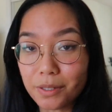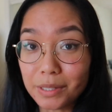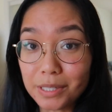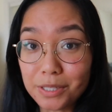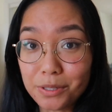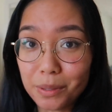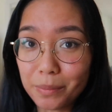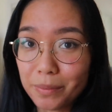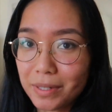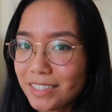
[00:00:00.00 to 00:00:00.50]
Okay,
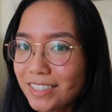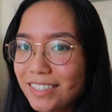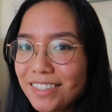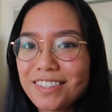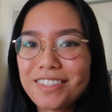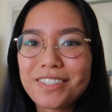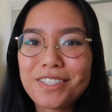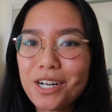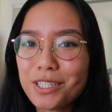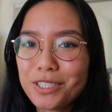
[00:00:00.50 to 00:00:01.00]
so I wanted to
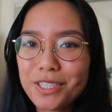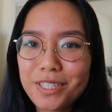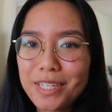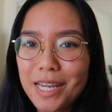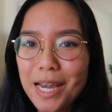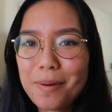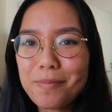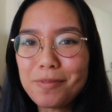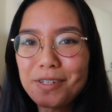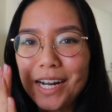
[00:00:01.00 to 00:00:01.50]
talk to the
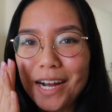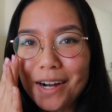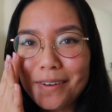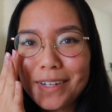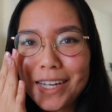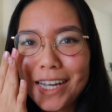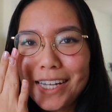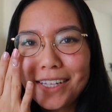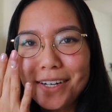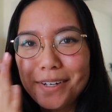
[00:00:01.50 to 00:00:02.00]
camera now.
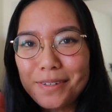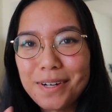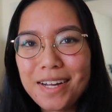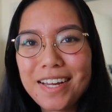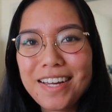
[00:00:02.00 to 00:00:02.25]
Hello.